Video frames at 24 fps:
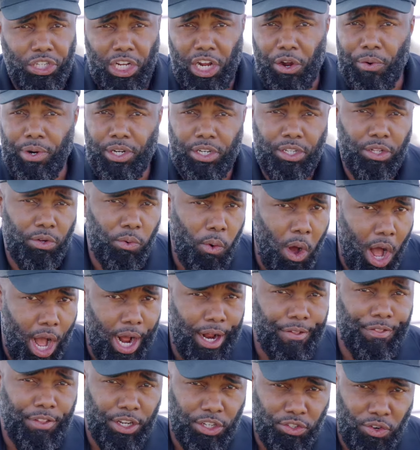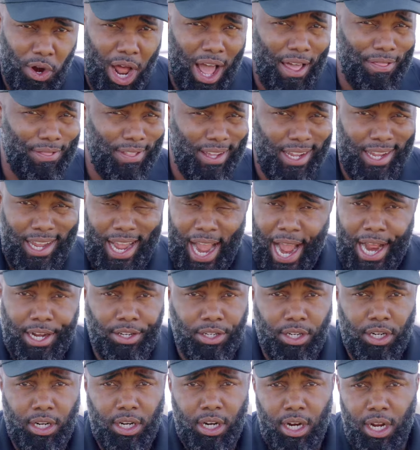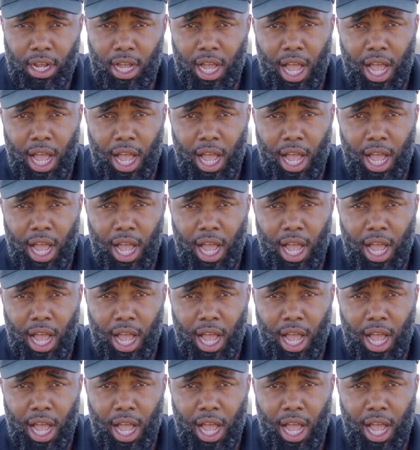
to go into the walk, the trot, the canter.